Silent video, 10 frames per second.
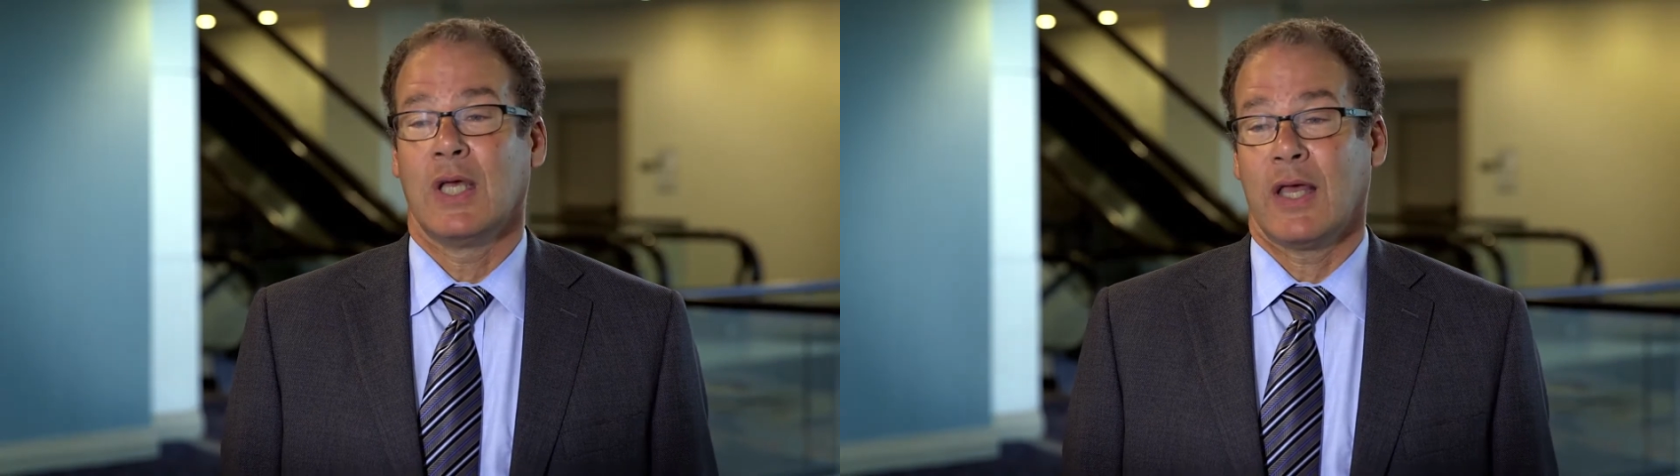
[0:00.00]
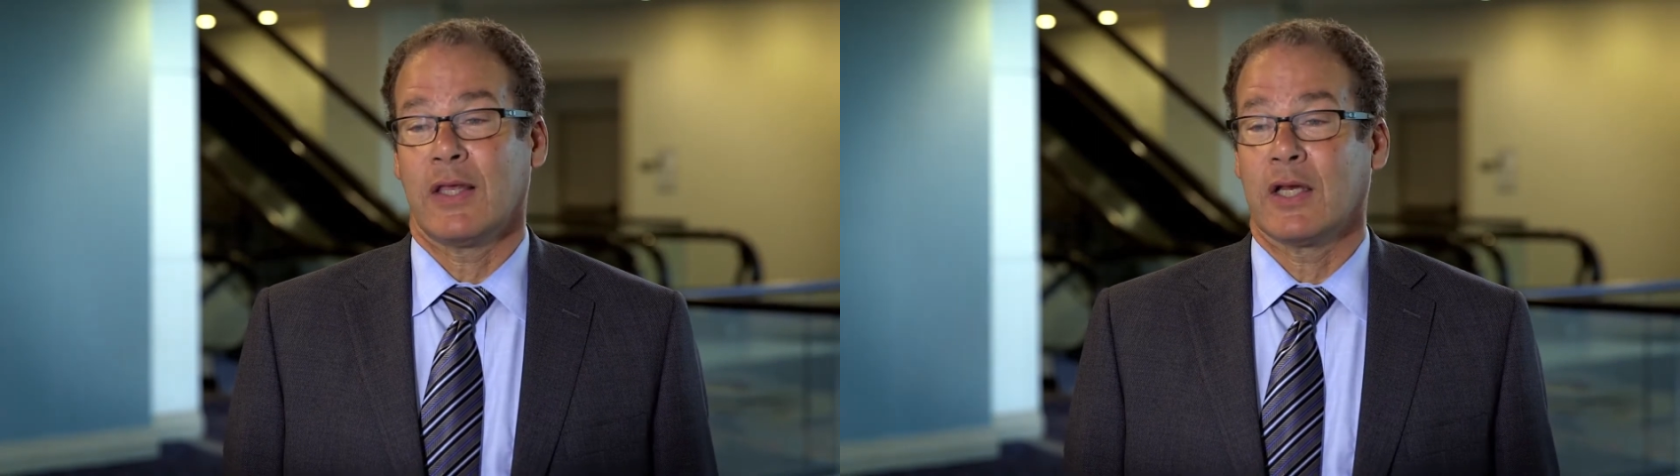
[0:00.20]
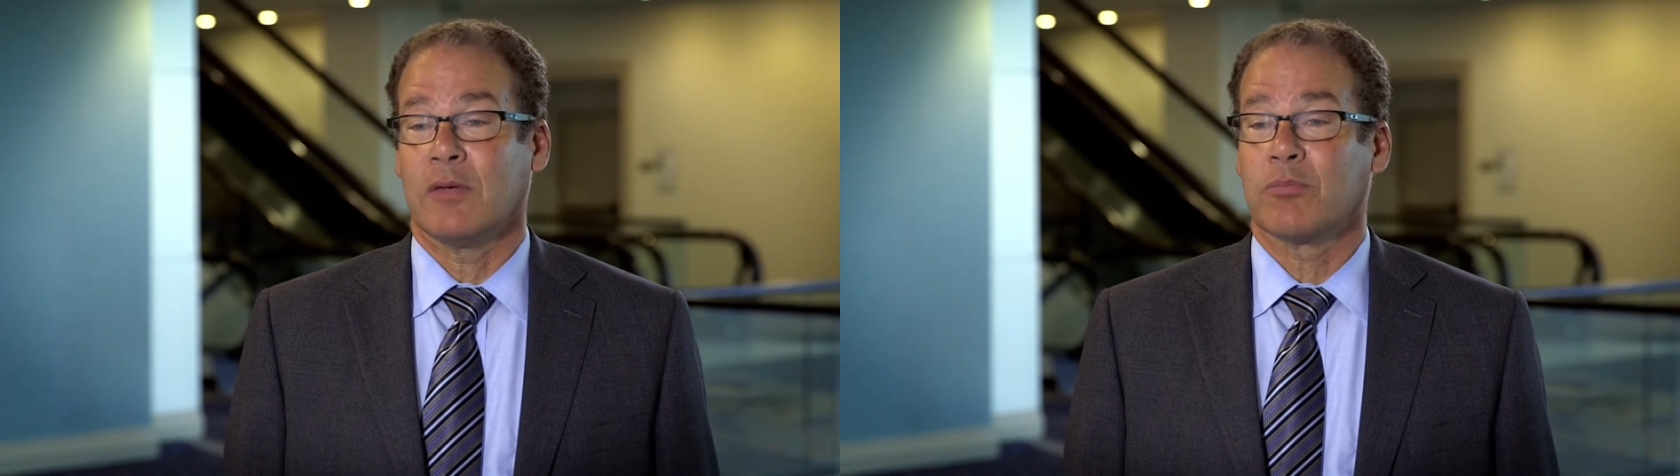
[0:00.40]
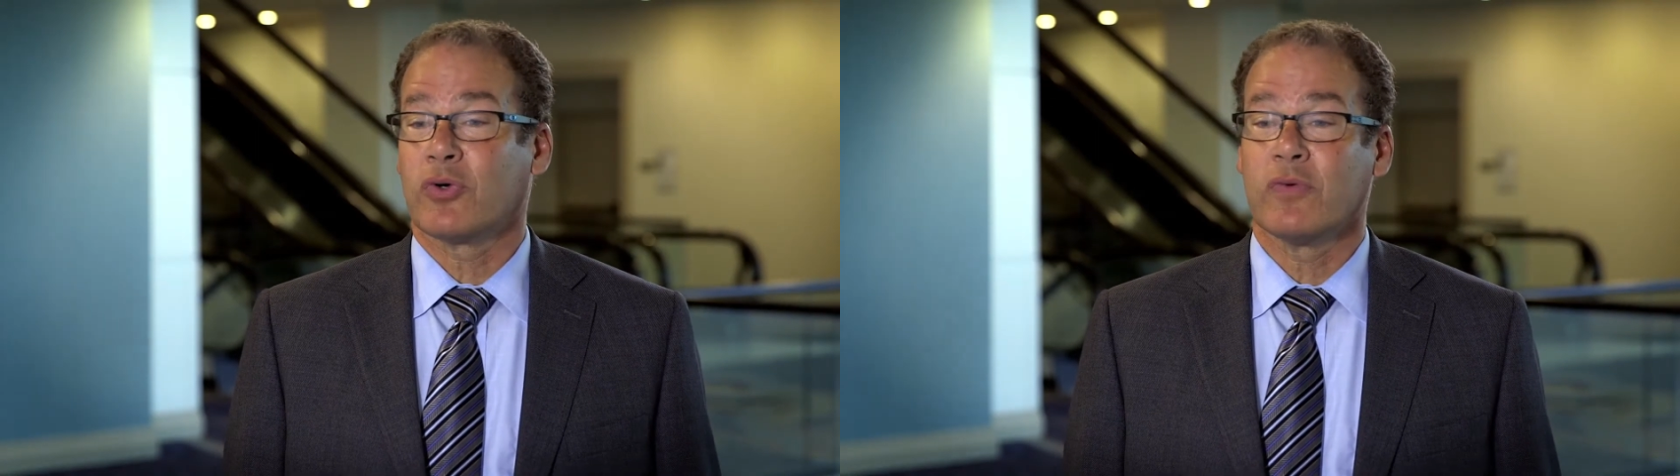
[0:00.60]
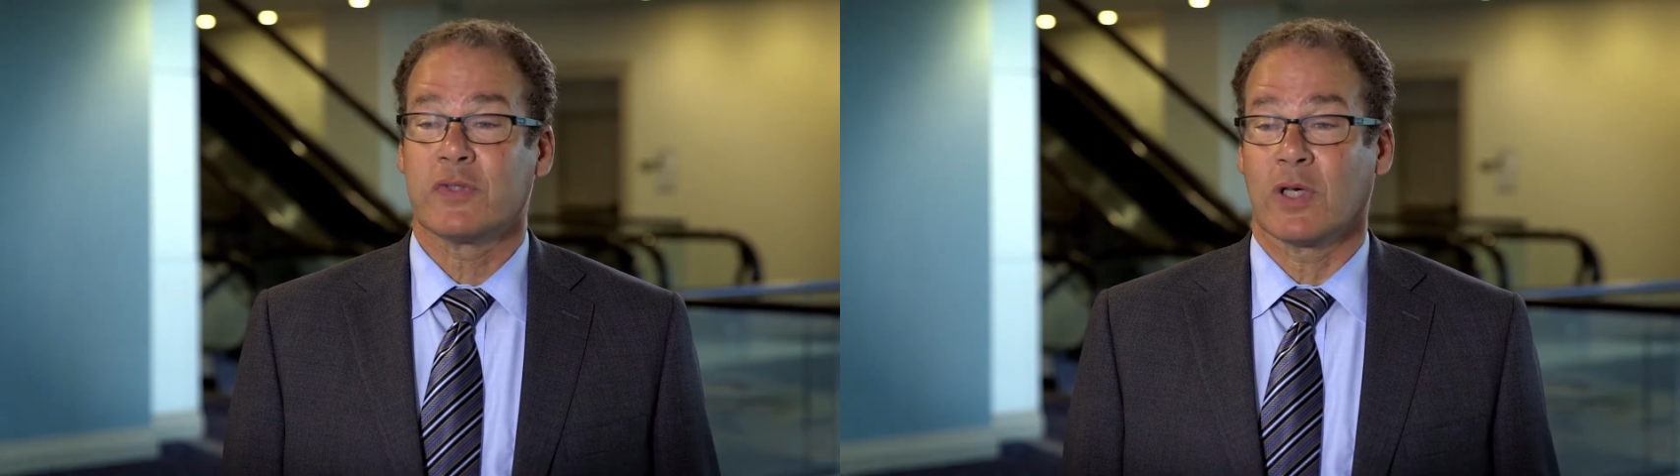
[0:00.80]
I think it
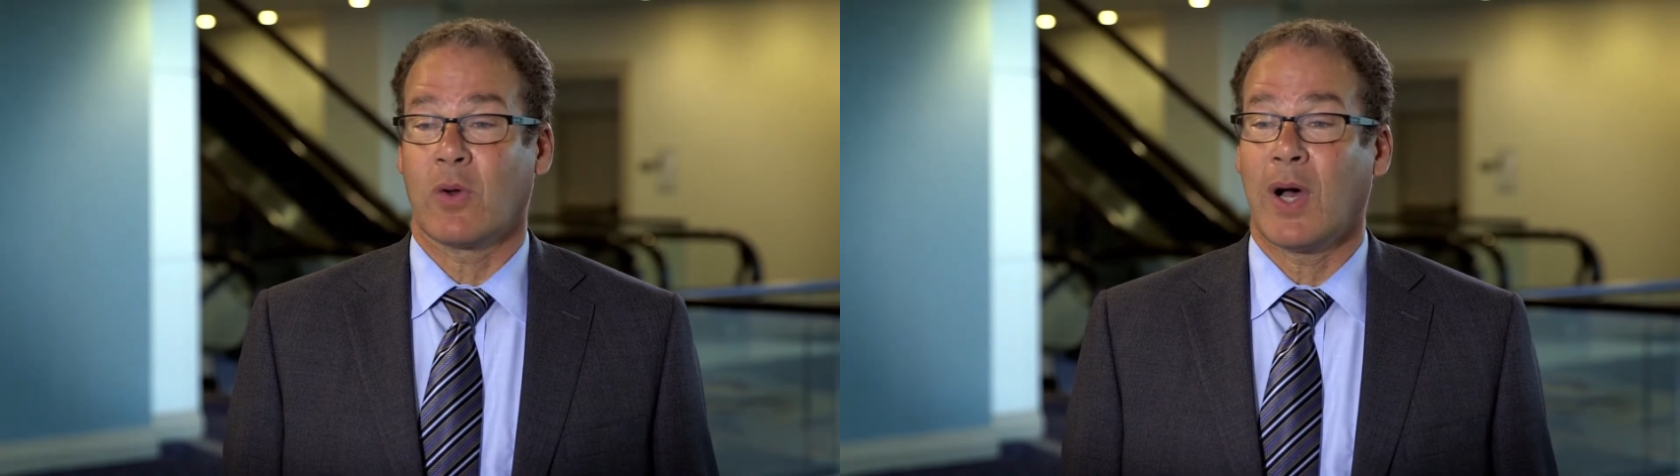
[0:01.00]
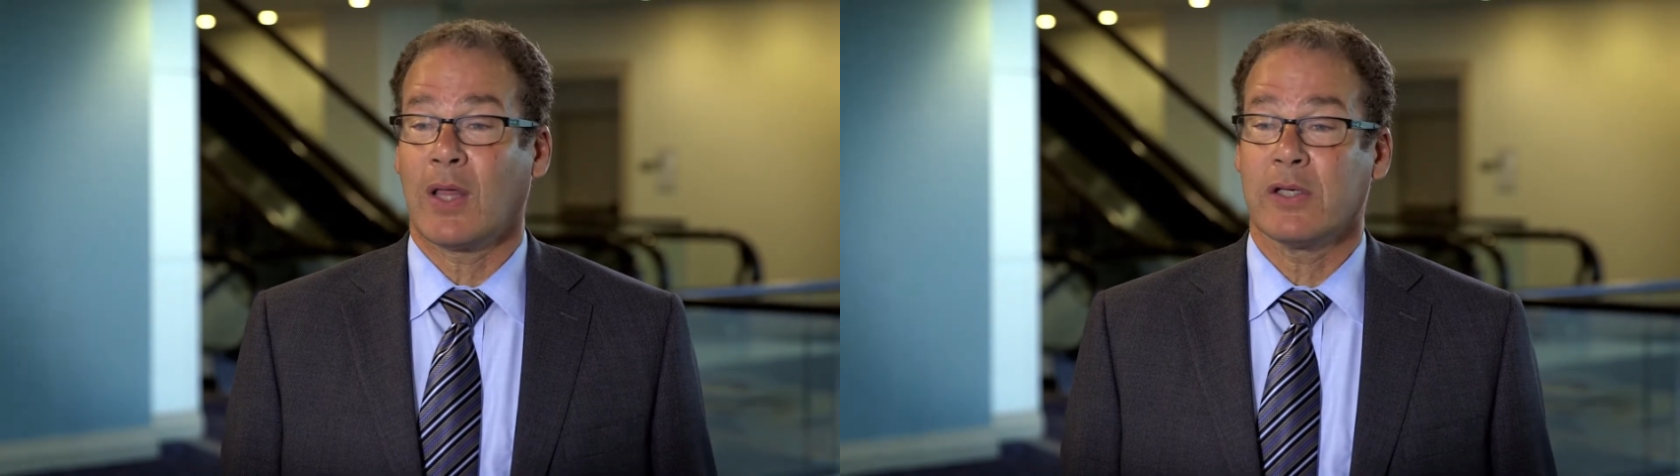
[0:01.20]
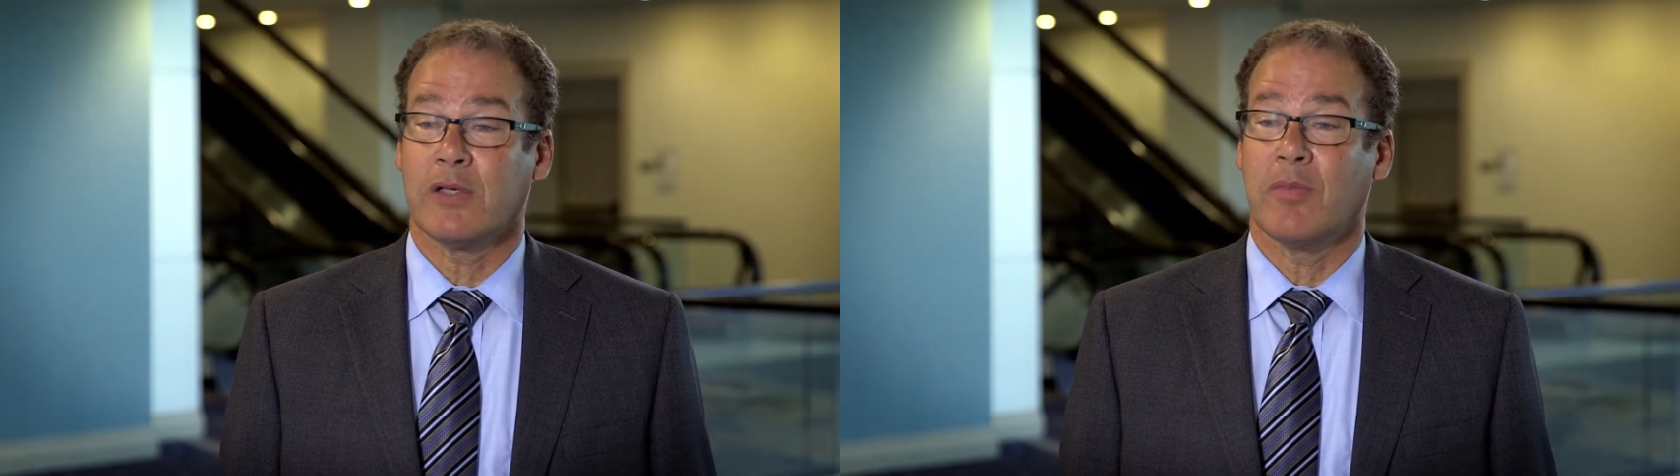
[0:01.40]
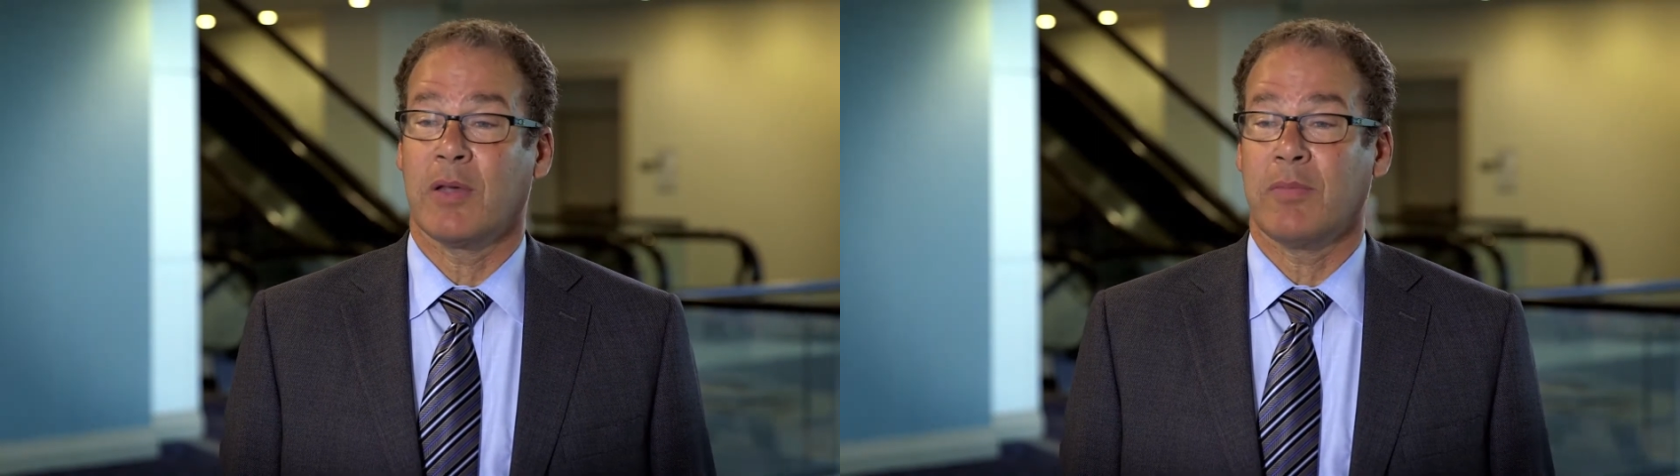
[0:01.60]
improves the quality by